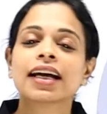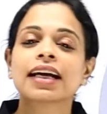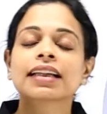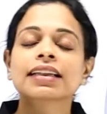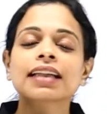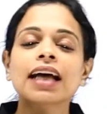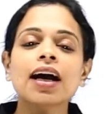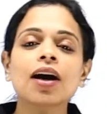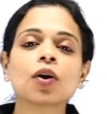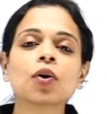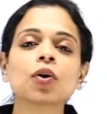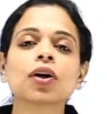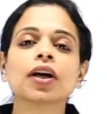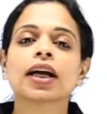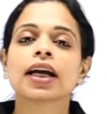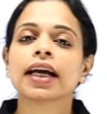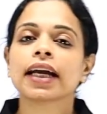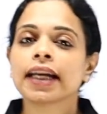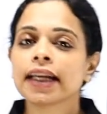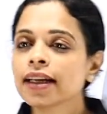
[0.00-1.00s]
Now
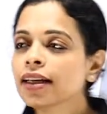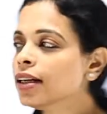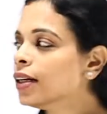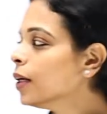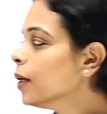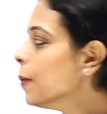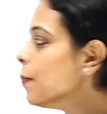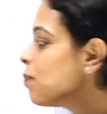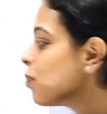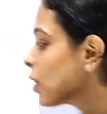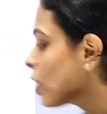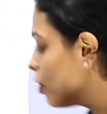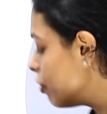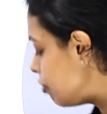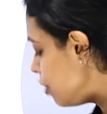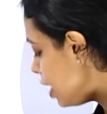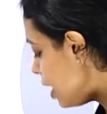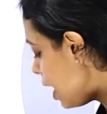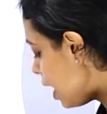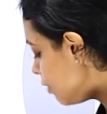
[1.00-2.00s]
here
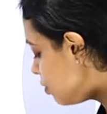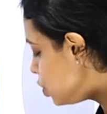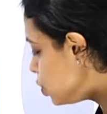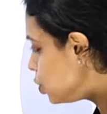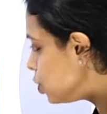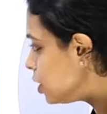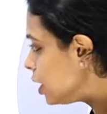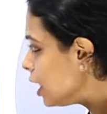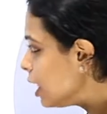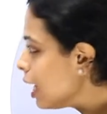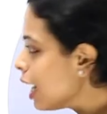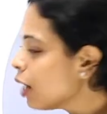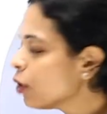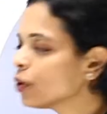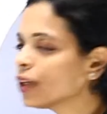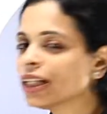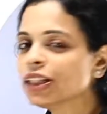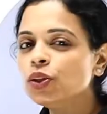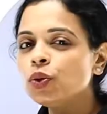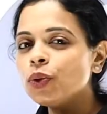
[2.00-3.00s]
we have to see how
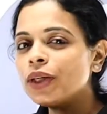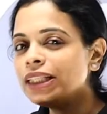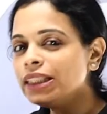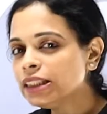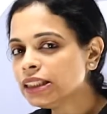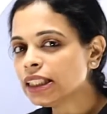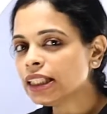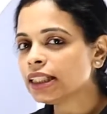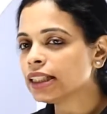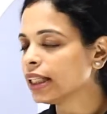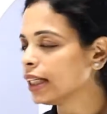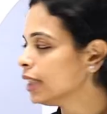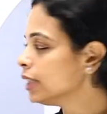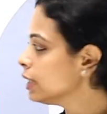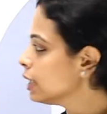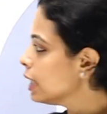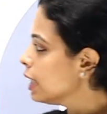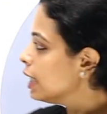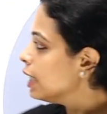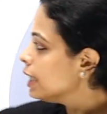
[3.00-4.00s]
can you
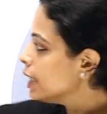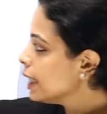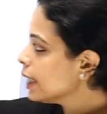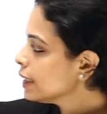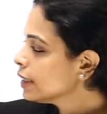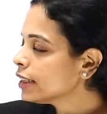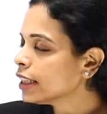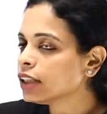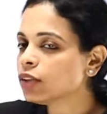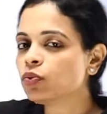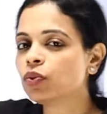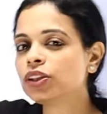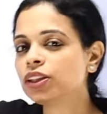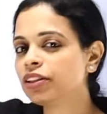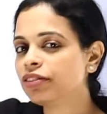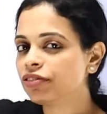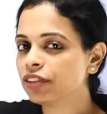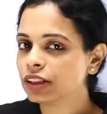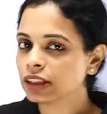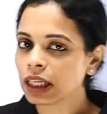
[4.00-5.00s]
integrate LinkedIn with
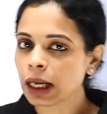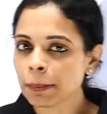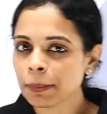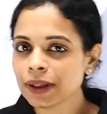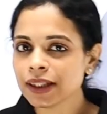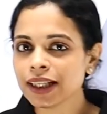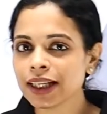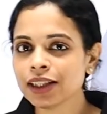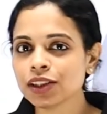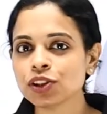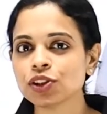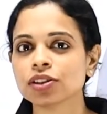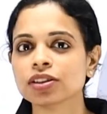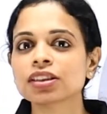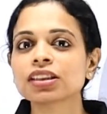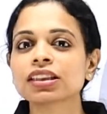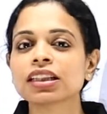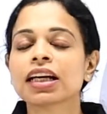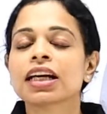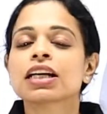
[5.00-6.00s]
different
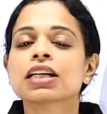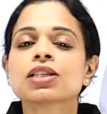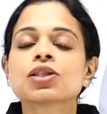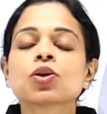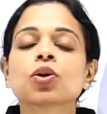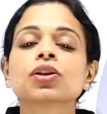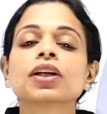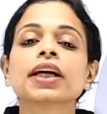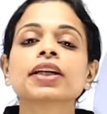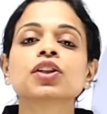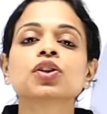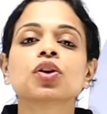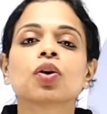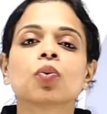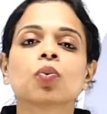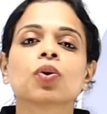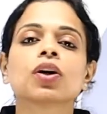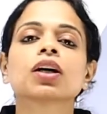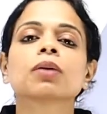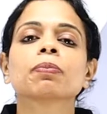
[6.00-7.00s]
applications so that your
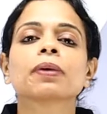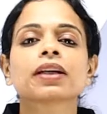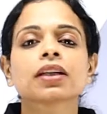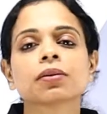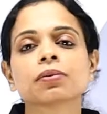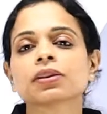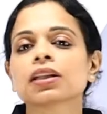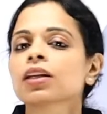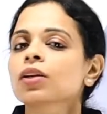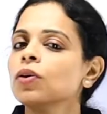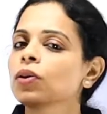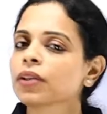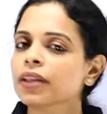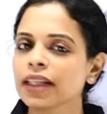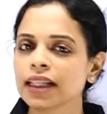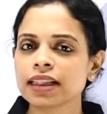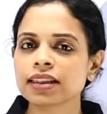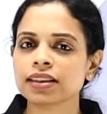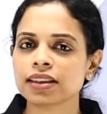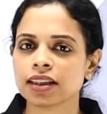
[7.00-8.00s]
work becomes a lot
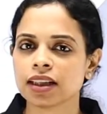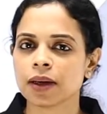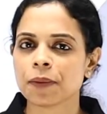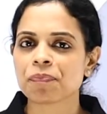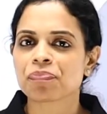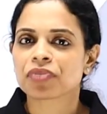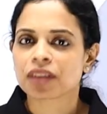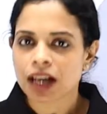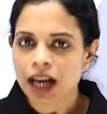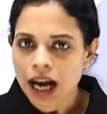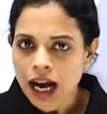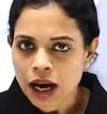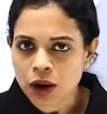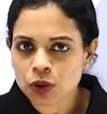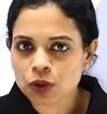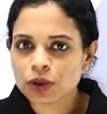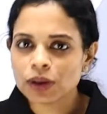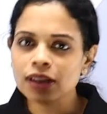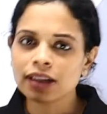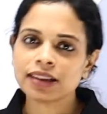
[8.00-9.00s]
easier.
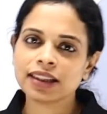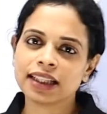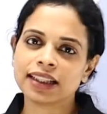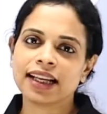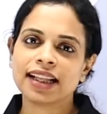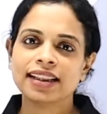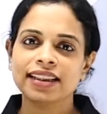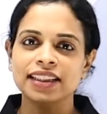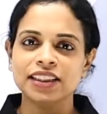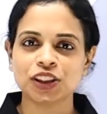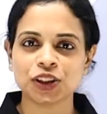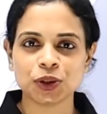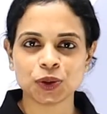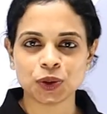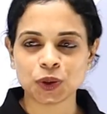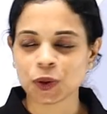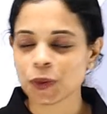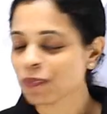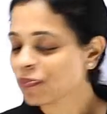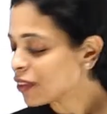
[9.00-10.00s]
How that I'll let you
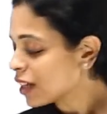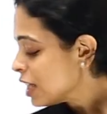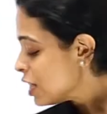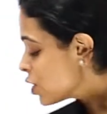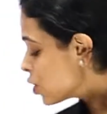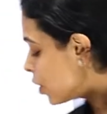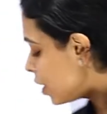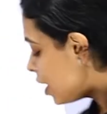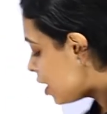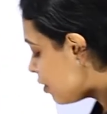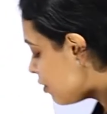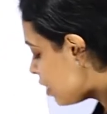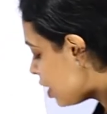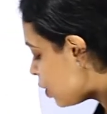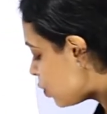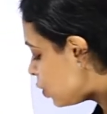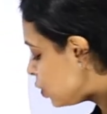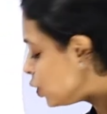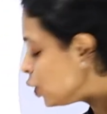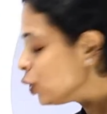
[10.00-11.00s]
know. So here we
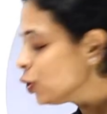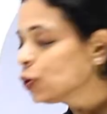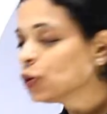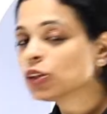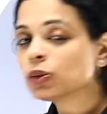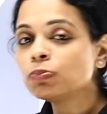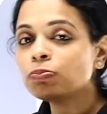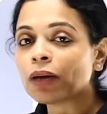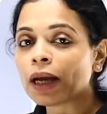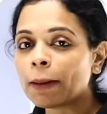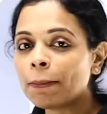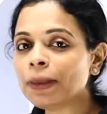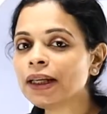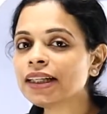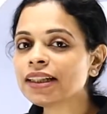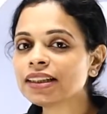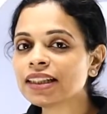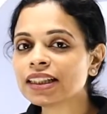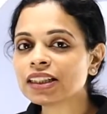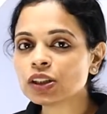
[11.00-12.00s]
are going to use Pabbly
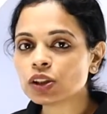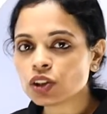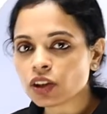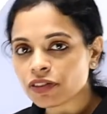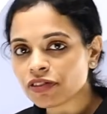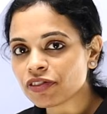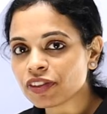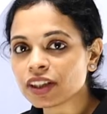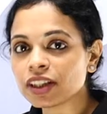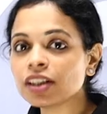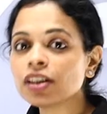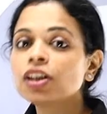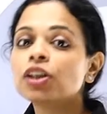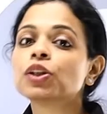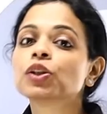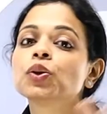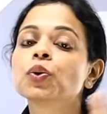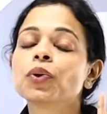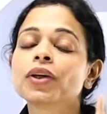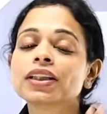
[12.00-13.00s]
Connect software
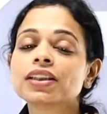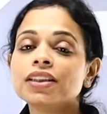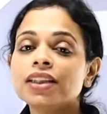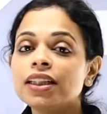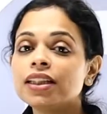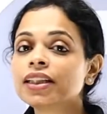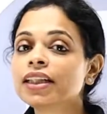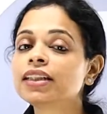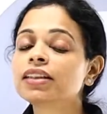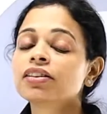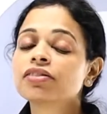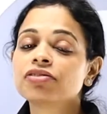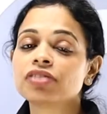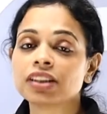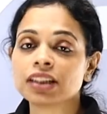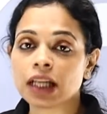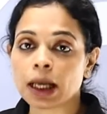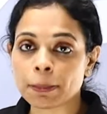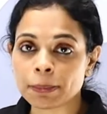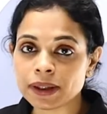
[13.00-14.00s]
to integrate
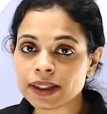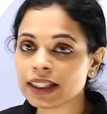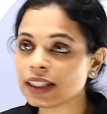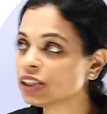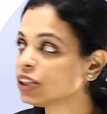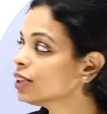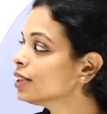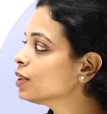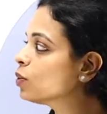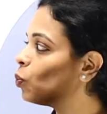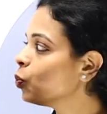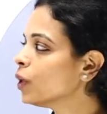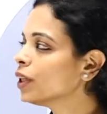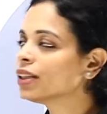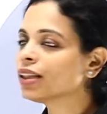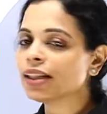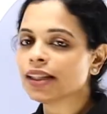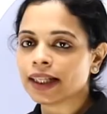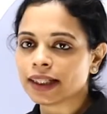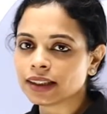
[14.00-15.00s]
different applications with
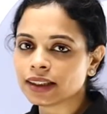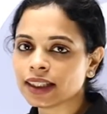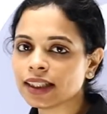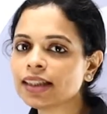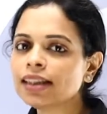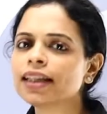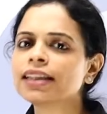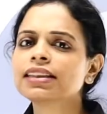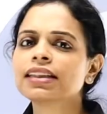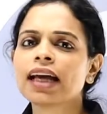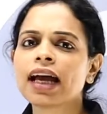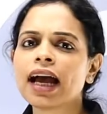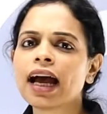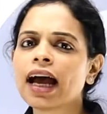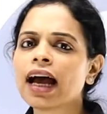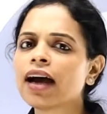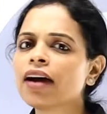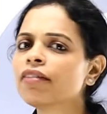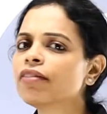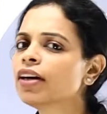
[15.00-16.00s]
LinkedIn. Let's
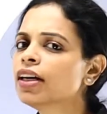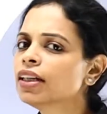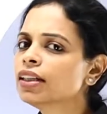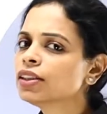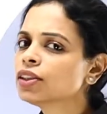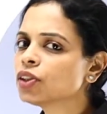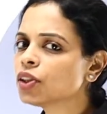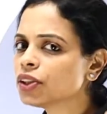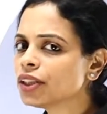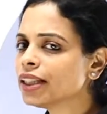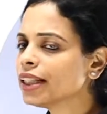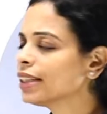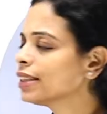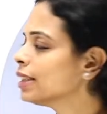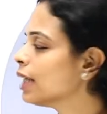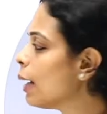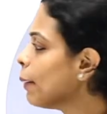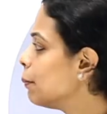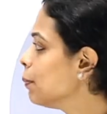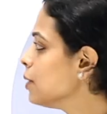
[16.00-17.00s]
have certain
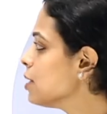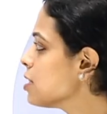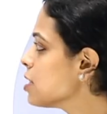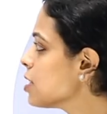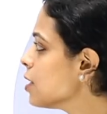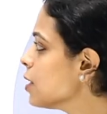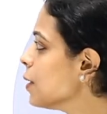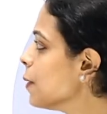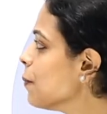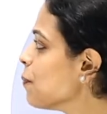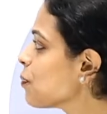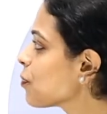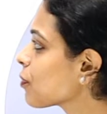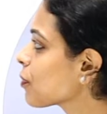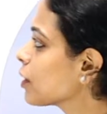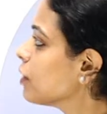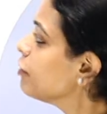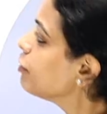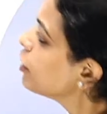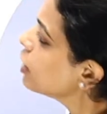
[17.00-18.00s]
examples here.
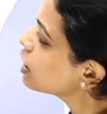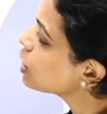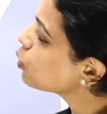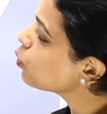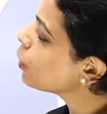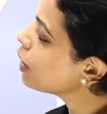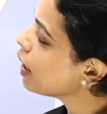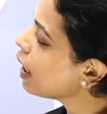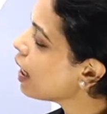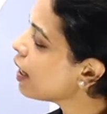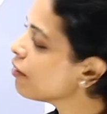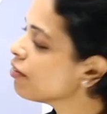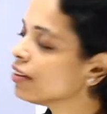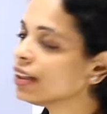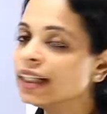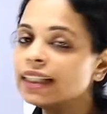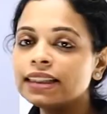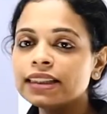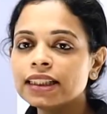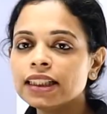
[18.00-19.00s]
First we have
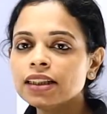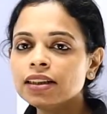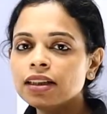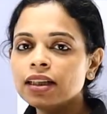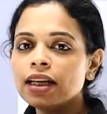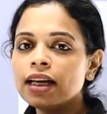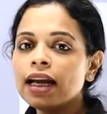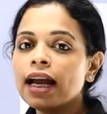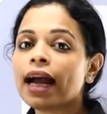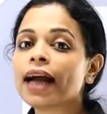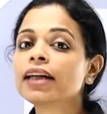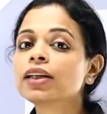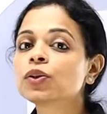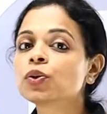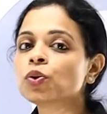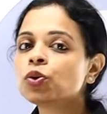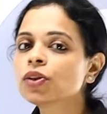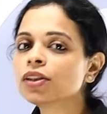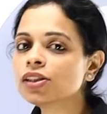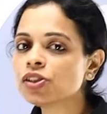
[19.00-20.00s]
LinkedIn and
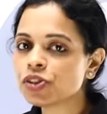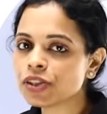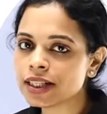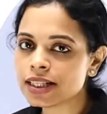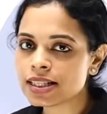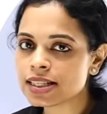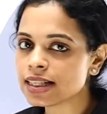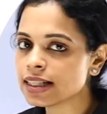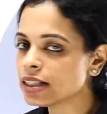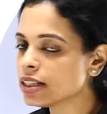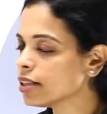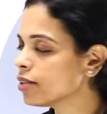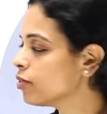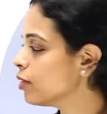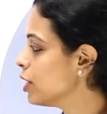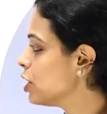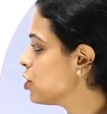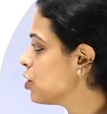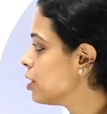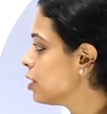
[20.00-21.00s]
Google Sheets
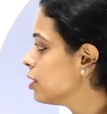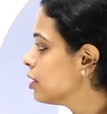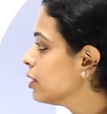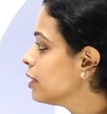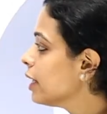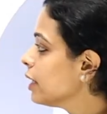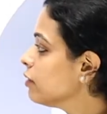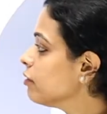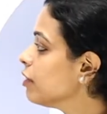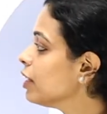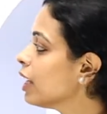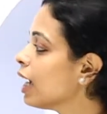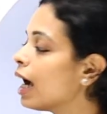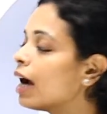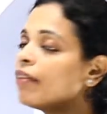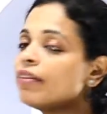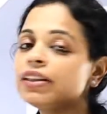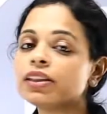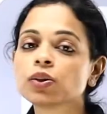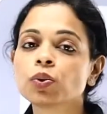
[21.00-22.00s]
integration. Then we
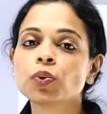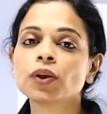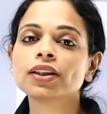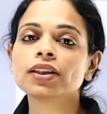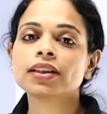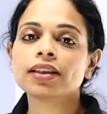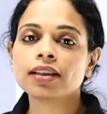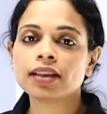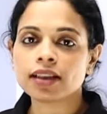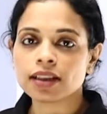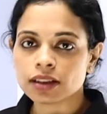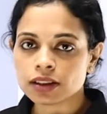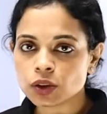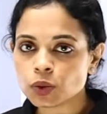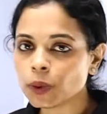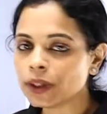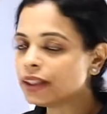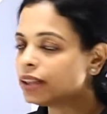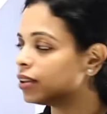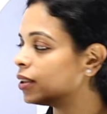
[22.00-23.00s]
have it with
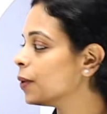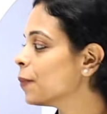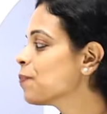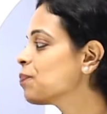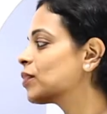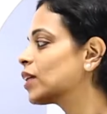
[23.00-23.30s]
Twitter,